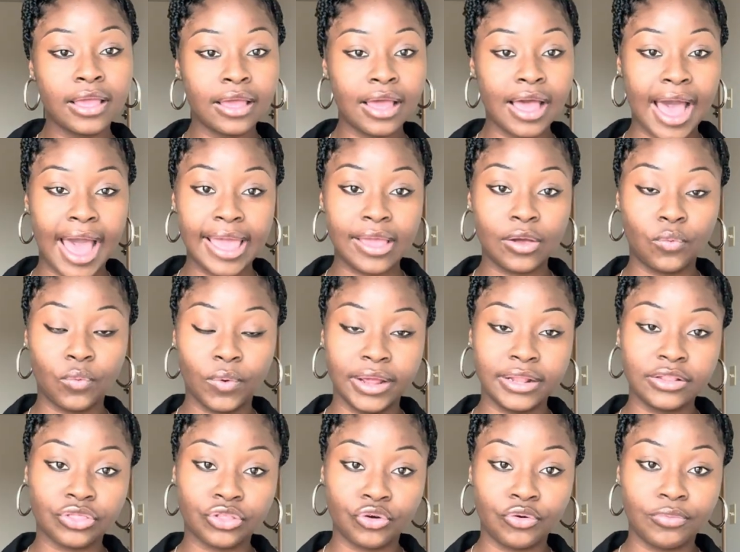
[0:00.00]
I
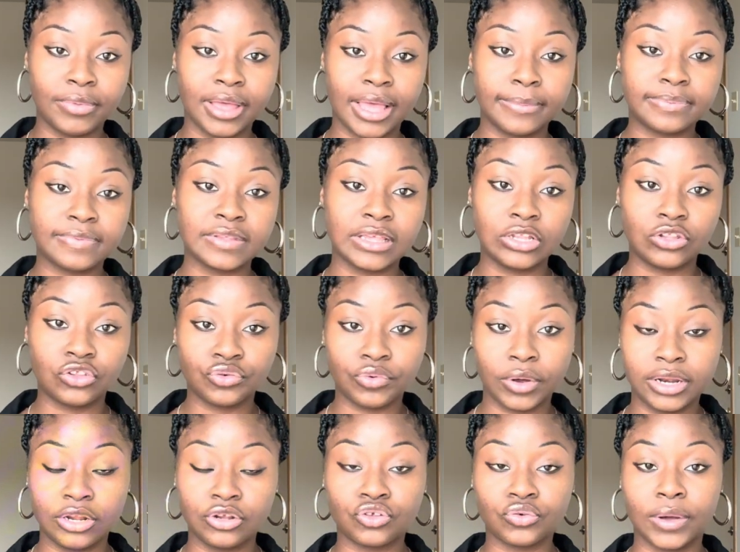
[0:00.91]
went through MEPS in
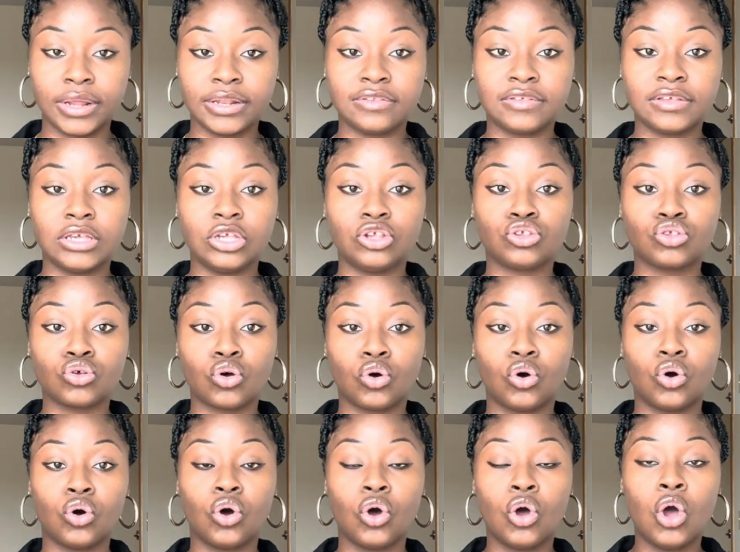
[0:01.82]
2020,
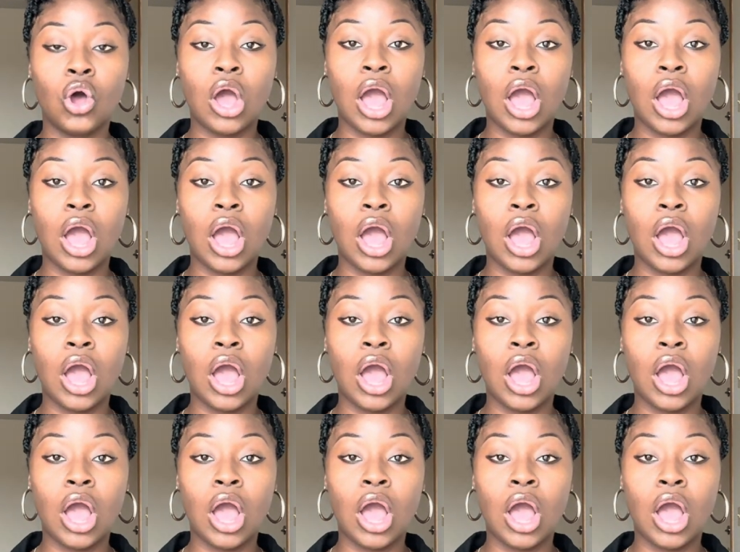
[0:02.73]
so